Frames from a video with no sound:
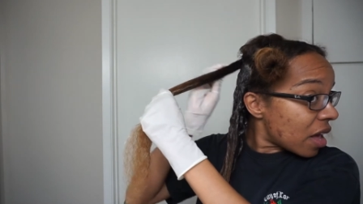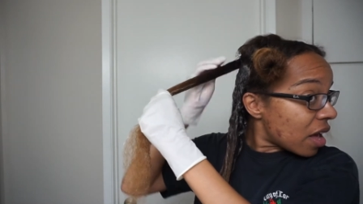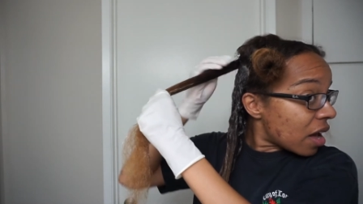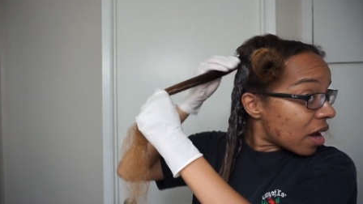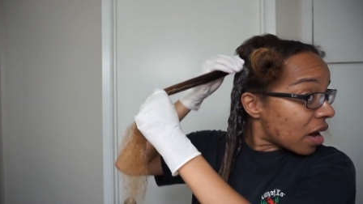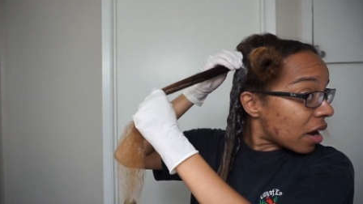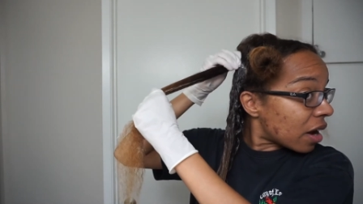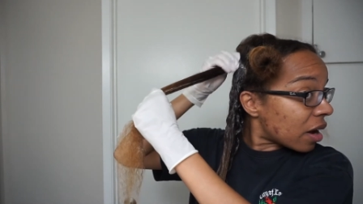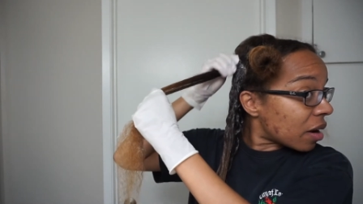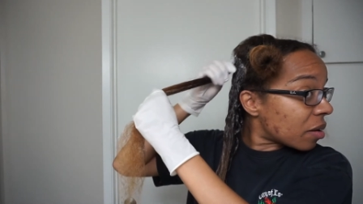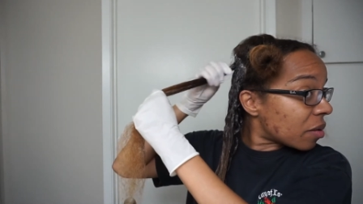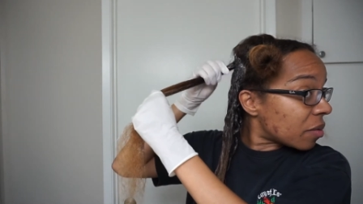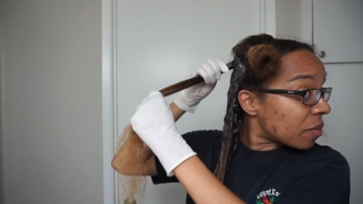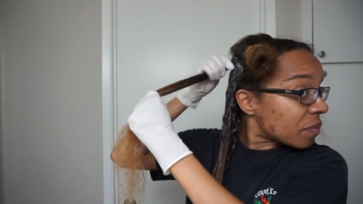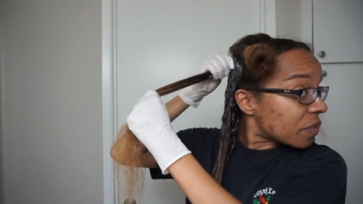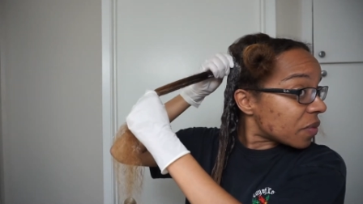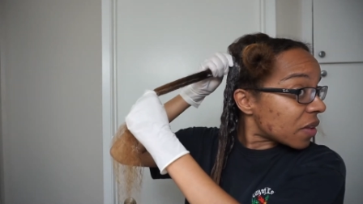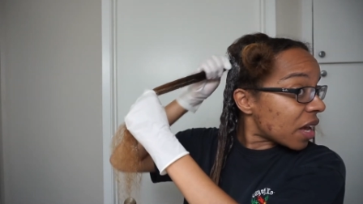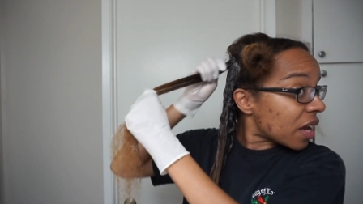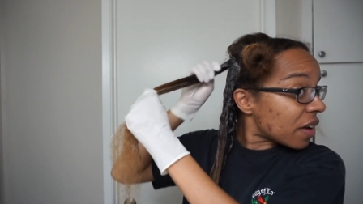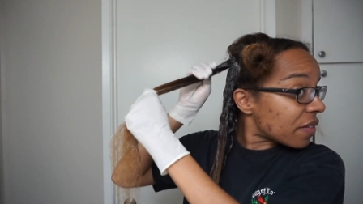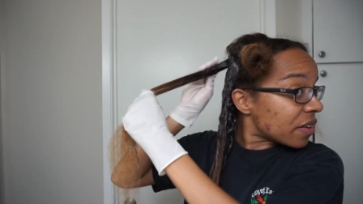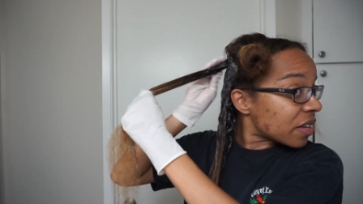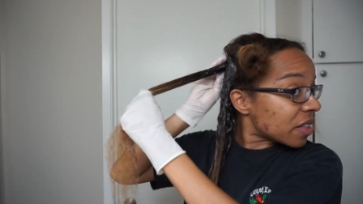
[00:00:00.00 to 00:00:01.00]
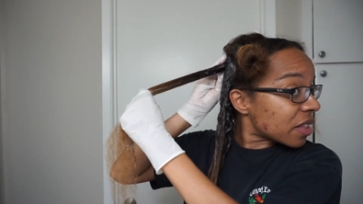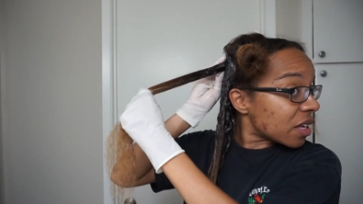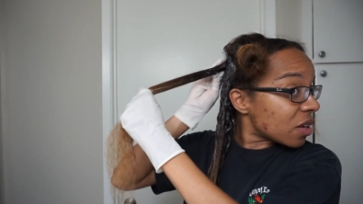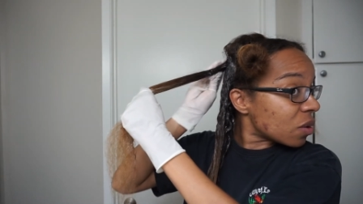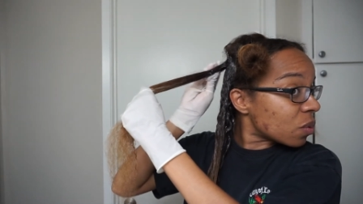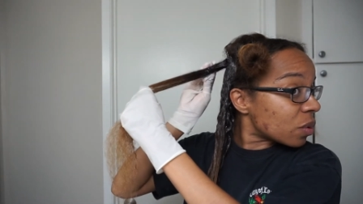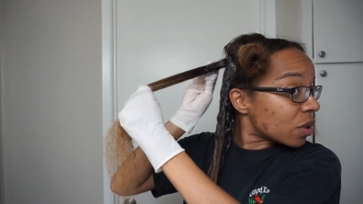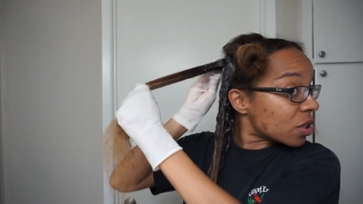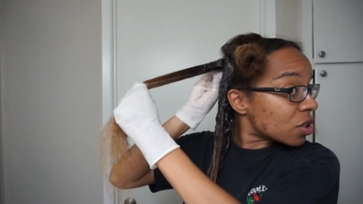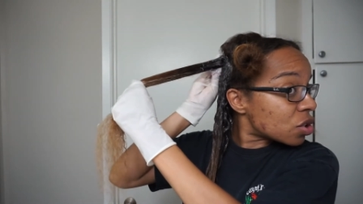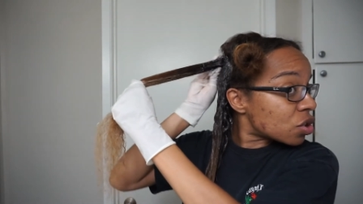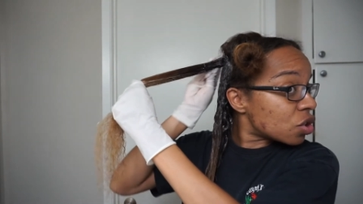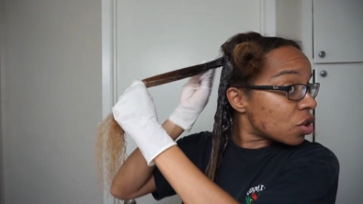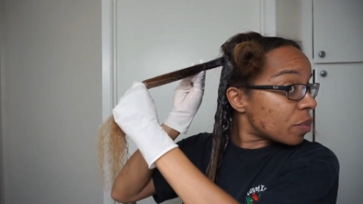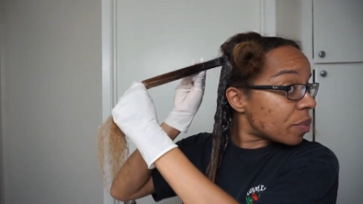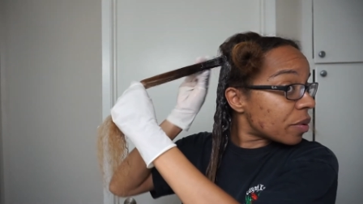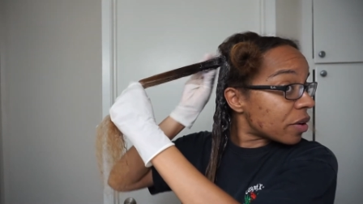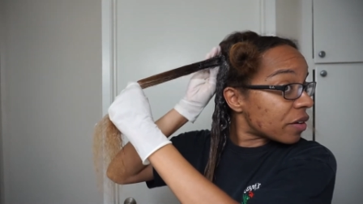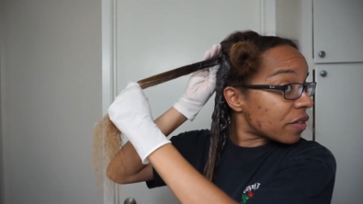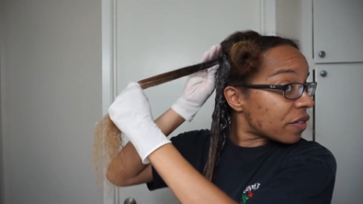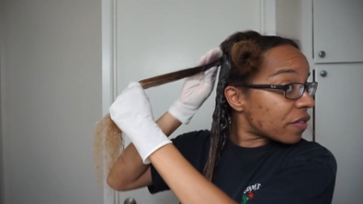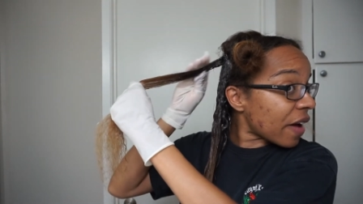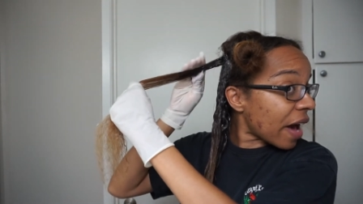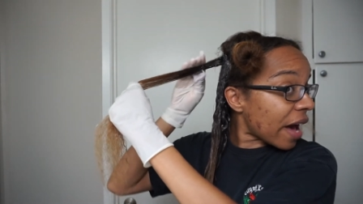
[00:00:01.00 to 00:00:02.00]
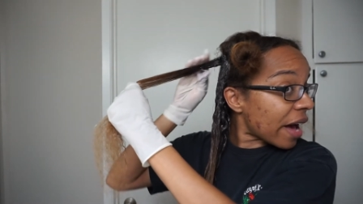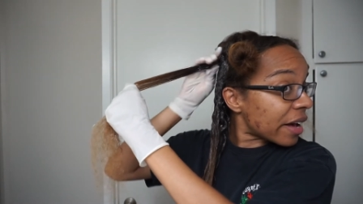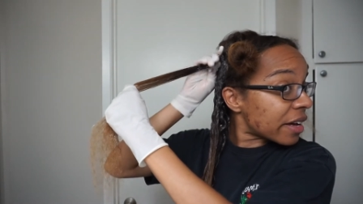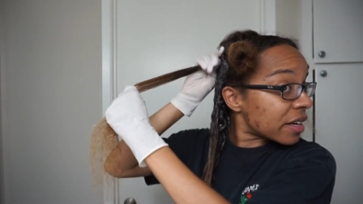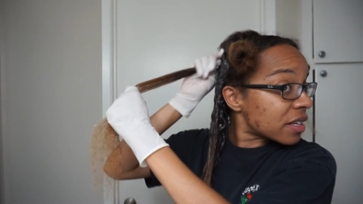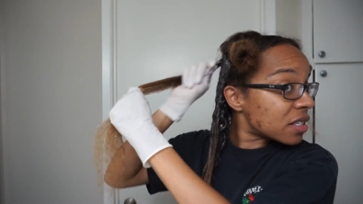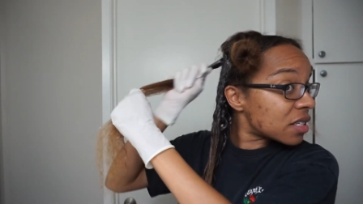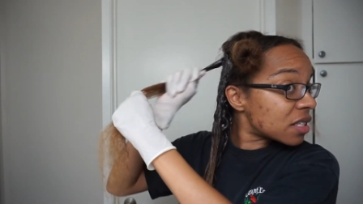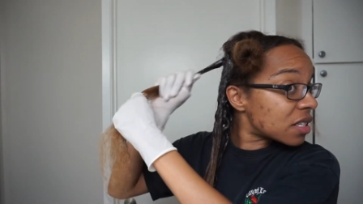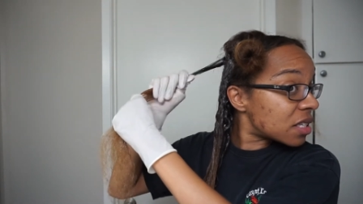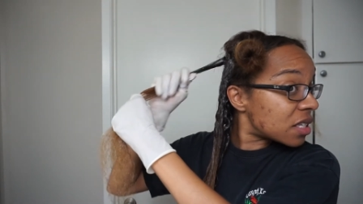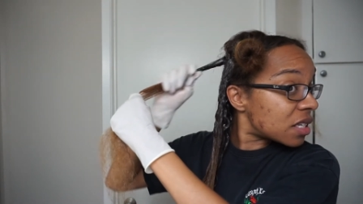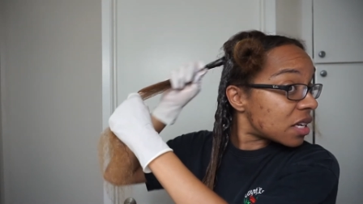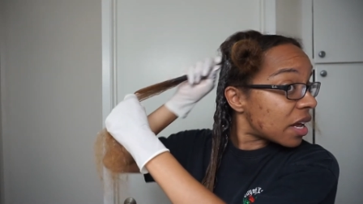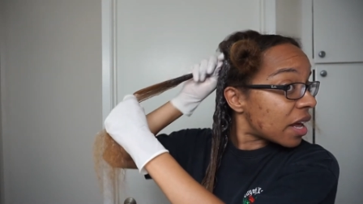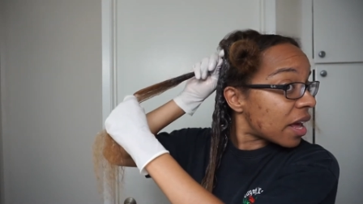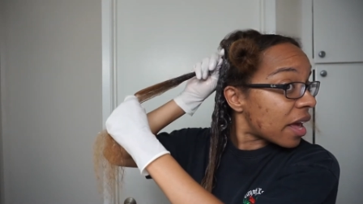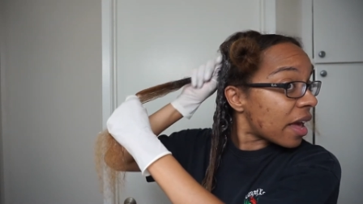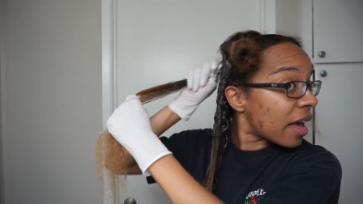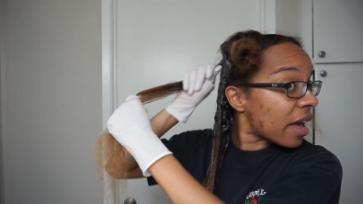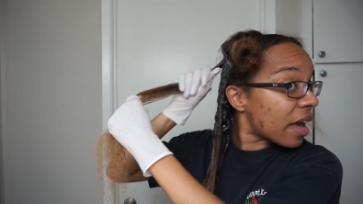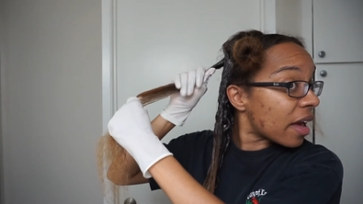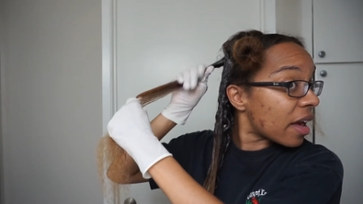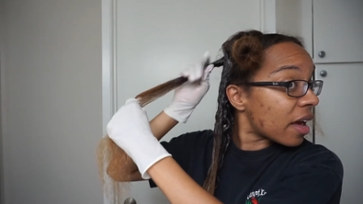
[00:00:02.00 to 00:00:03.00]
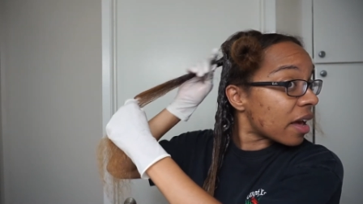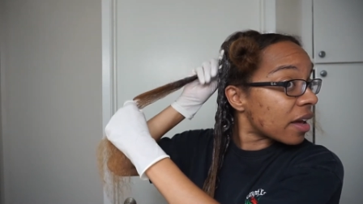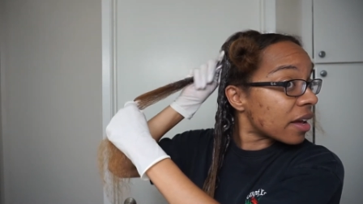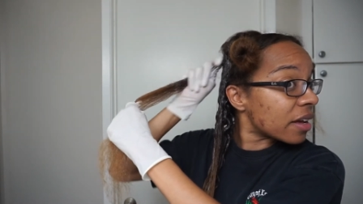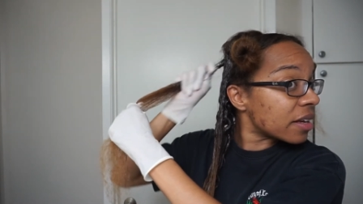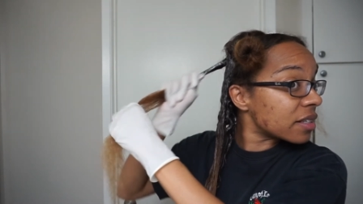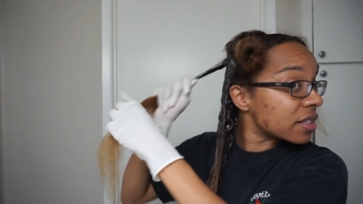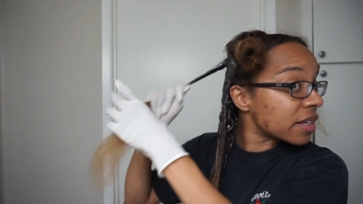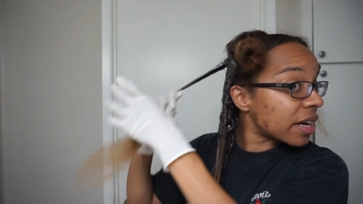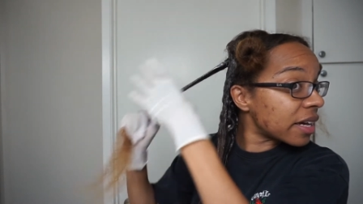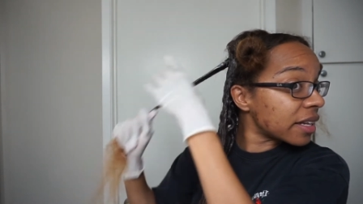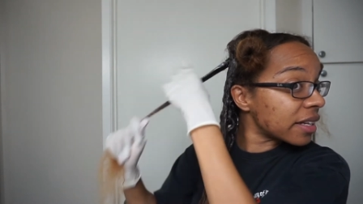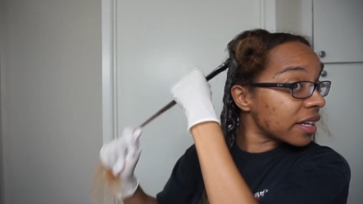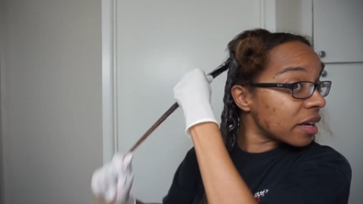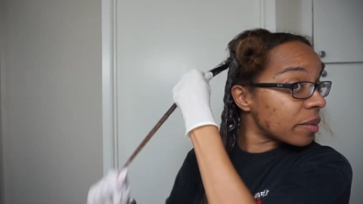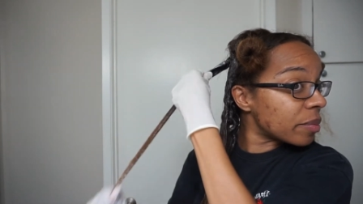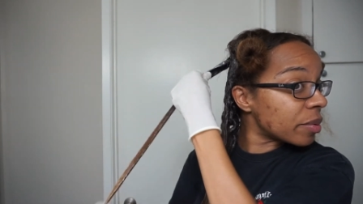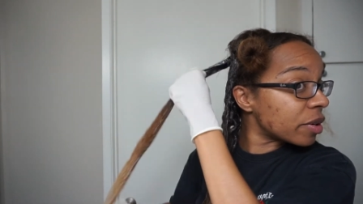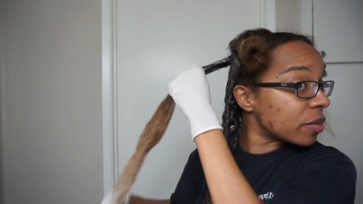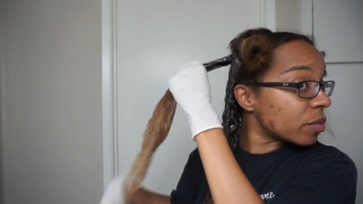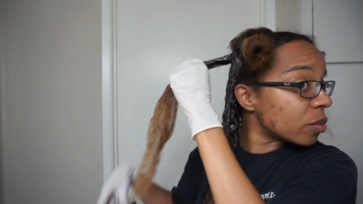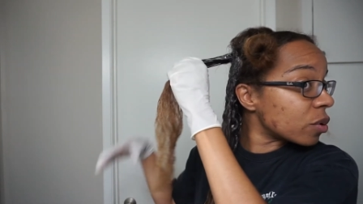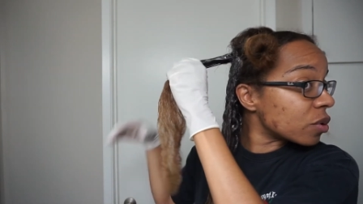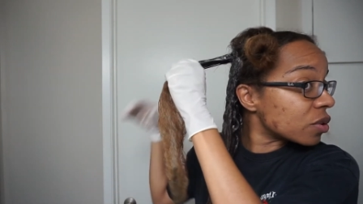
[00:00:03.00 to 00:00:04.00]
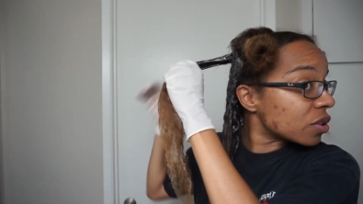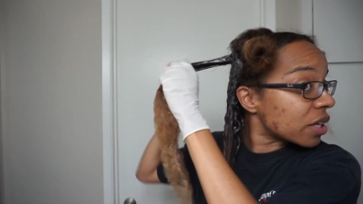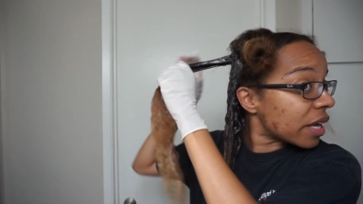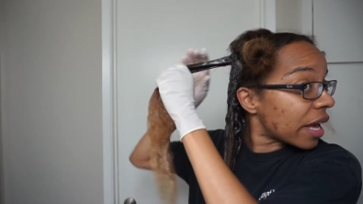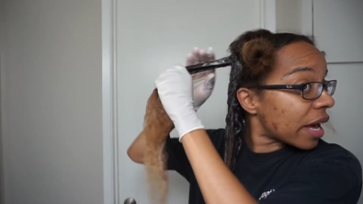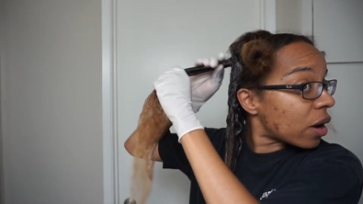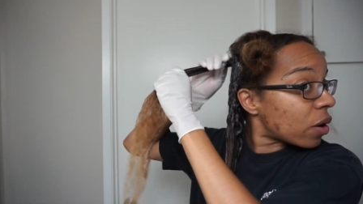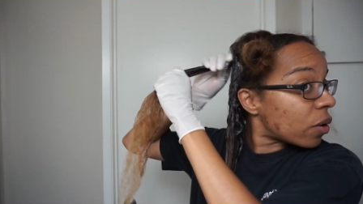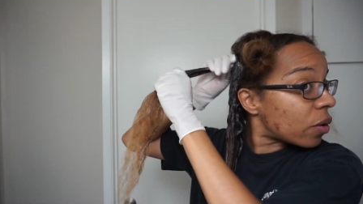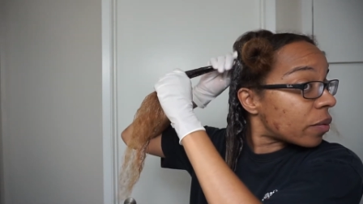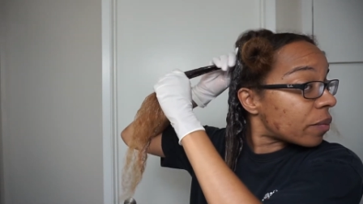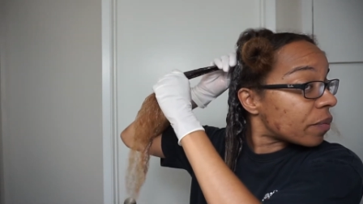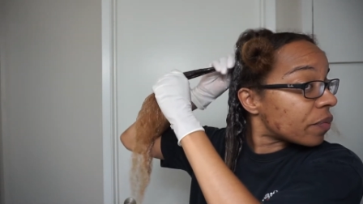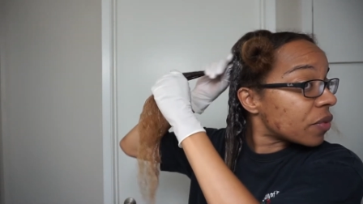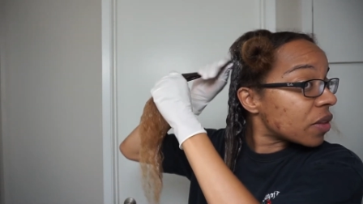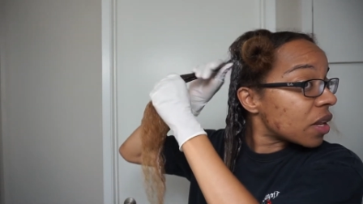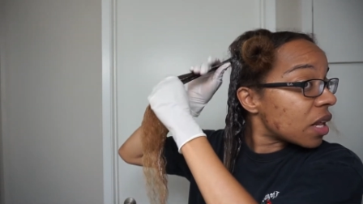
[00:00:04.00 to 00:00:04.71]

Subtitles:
Everything went super fast and I labored mostly at home.